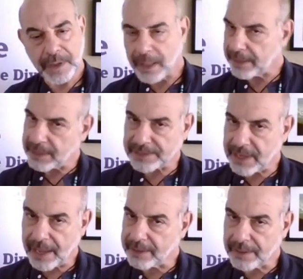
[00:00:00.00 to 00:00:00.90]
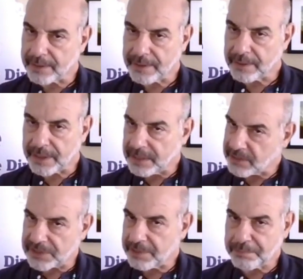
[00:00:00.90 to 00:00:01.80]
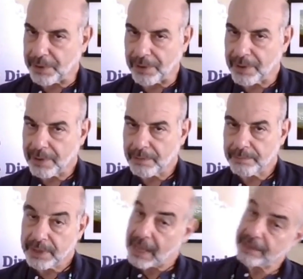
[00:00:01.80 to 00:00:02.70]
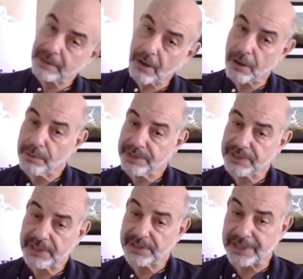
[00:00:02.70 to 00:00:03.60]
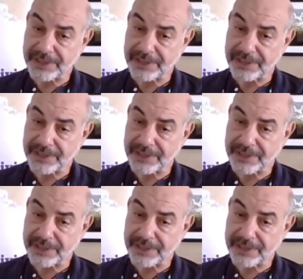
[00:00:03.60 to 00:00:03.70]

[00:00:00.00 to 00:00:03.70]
Like I said, it's simple, but not always easy.